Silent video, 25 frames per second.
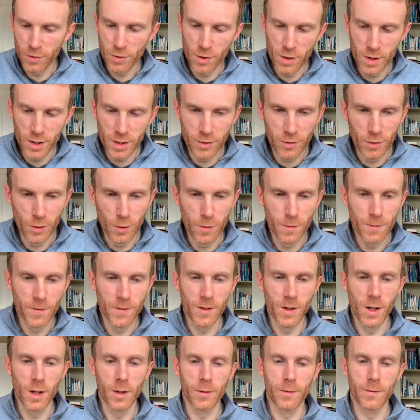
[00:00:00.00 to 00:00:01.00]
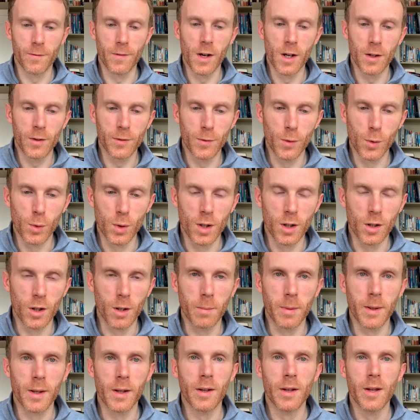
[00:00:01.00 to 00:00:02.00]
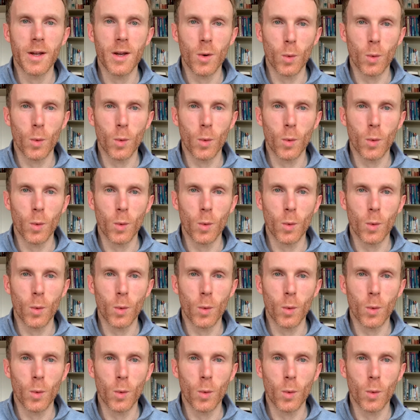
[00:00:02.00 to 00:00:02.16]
32, fast forward a little bit,